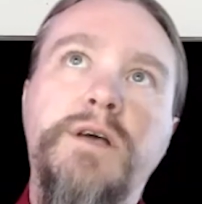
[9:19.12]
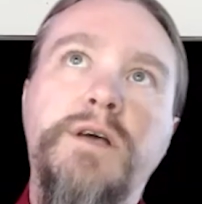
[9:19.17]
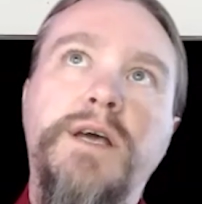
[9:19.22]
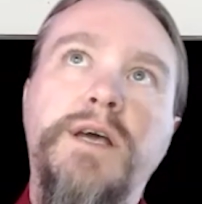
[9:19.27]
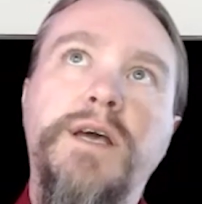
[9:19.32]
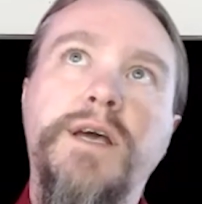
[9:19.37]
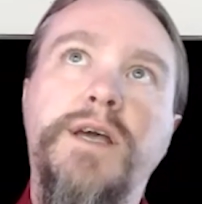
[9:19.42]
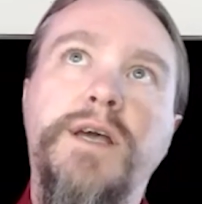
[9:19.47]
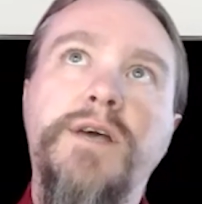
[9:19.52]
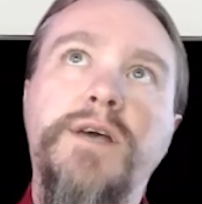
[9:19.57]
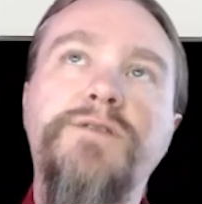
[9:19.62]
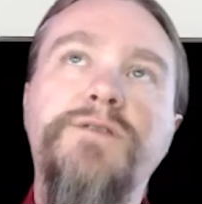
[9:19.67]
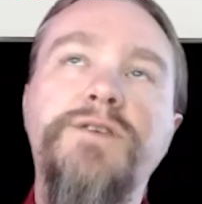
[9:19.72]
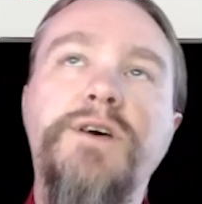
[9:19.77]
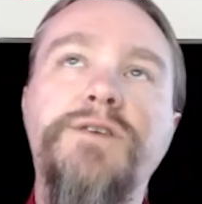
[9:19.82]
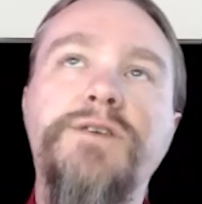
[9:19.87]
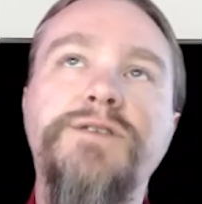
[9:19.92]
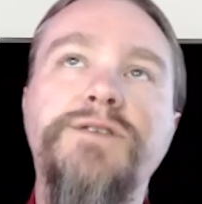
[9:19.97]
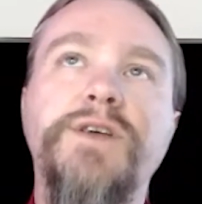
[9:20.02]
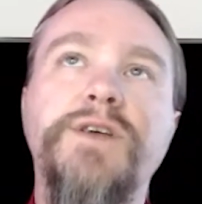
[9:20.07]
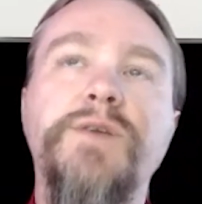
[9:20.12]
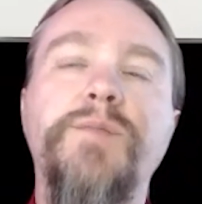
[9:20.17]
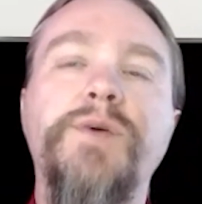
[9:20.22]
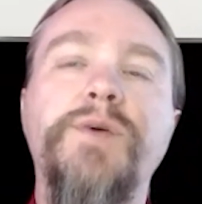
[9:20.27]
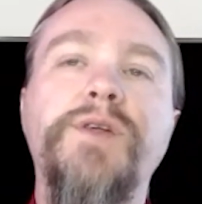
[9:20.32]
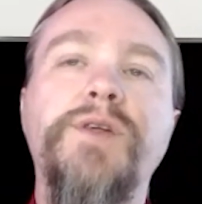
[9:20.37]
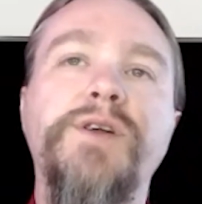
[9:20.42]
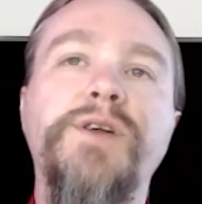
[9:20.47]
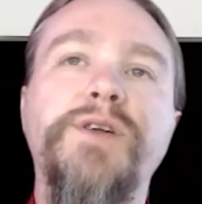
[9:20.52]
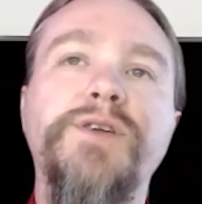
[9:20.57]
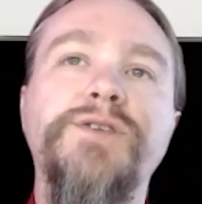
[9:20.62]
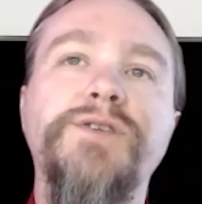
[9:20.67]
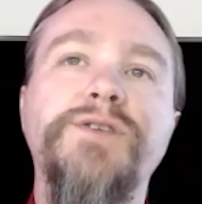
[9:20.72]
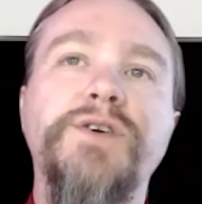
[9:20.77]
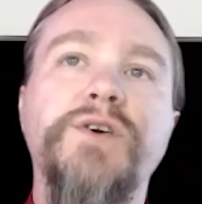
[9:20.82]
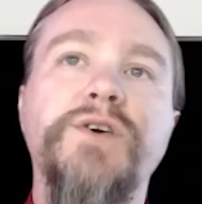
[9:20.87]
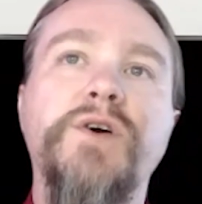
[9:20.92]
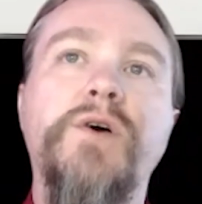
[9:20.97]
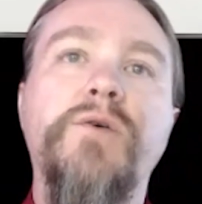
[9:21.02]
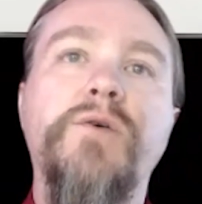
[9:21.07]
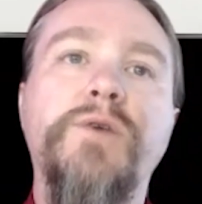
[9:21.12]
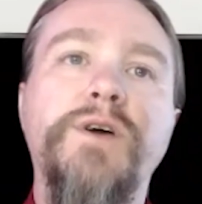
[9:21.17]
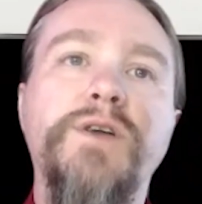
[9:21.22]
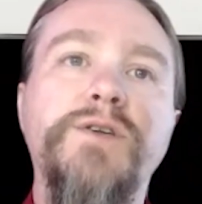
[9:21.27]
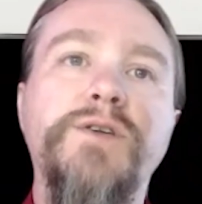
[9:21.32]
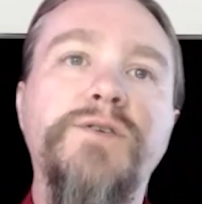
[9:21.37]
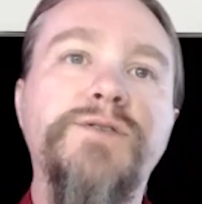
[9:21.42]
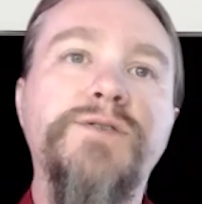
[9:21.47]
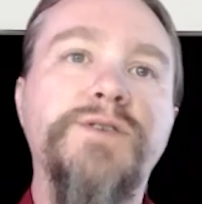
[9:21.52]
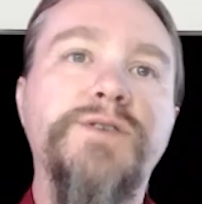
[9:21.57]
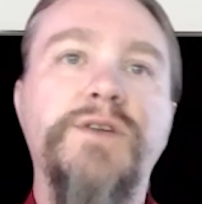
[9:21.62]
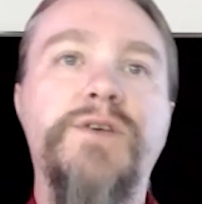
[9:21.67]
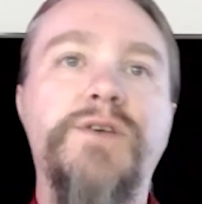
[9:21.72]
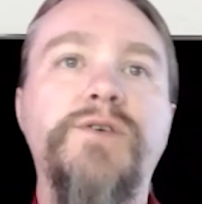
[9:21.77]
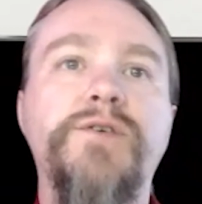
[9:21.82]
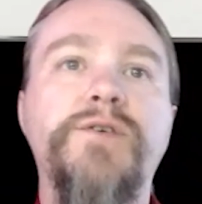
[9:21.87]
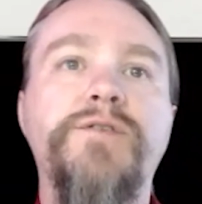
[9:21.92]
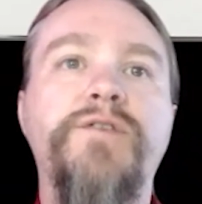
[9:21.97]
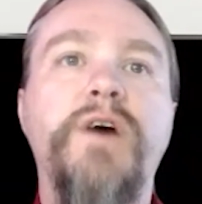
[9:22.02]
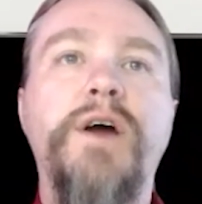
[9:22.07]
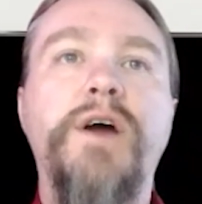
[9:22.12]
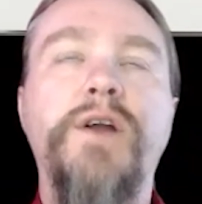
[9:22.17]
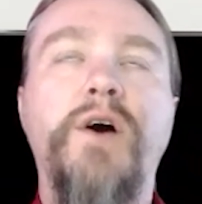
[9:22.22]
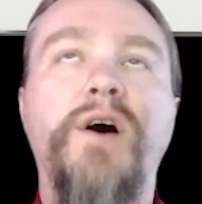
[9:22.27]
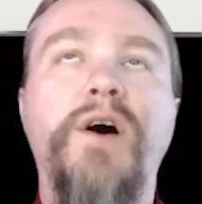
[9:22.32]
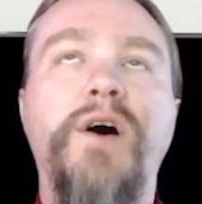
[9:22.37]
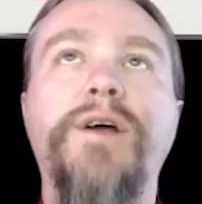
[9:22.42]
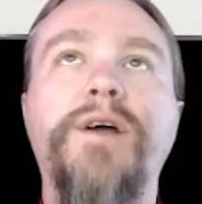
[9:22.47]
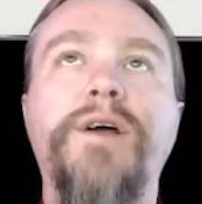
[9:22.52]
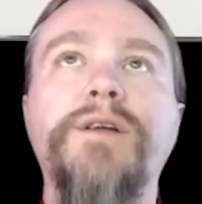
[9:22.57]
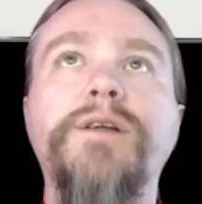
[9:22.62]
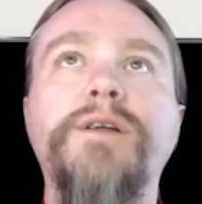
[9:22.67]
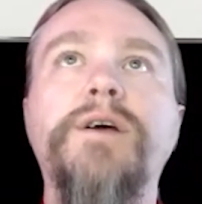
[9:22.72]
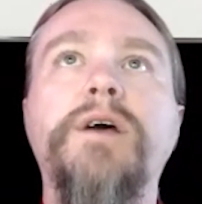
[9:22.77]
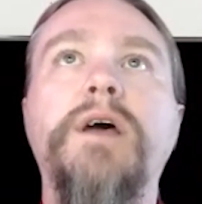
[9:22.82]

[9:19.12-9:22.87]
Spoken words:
It gives us the ability to go in using the unified audit